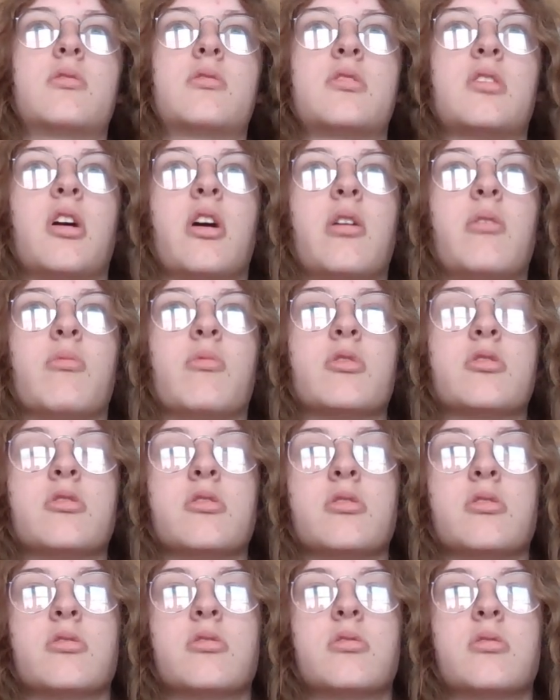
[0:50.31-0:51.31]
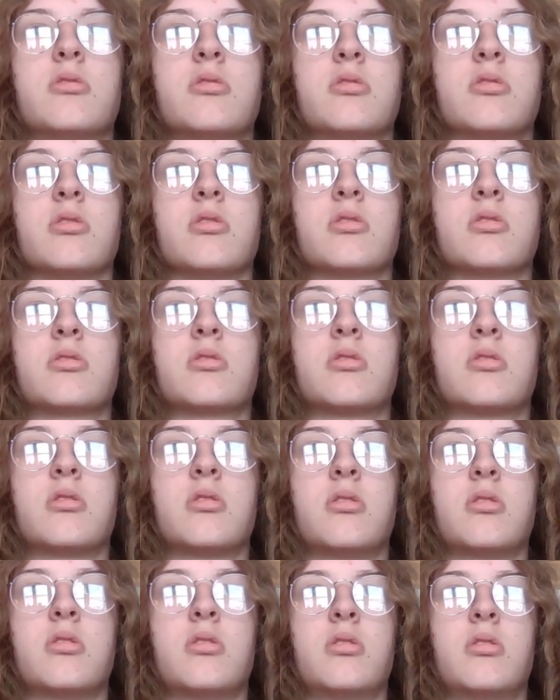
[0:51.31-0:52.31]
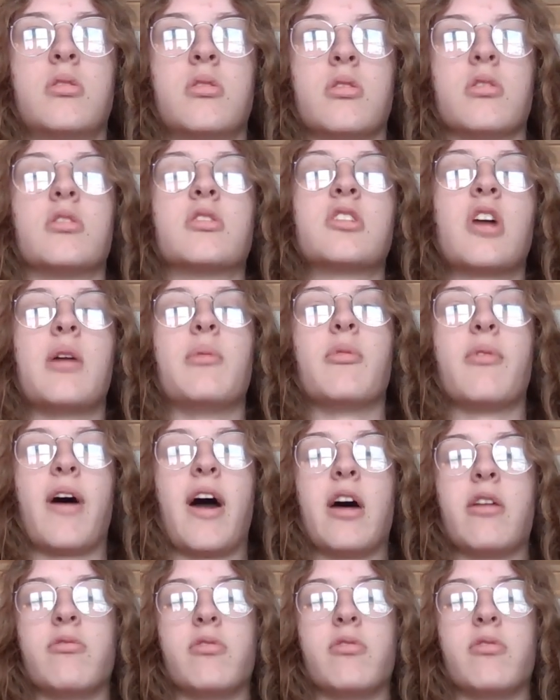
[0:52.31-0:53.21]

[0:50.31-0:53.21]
time, which is just the time of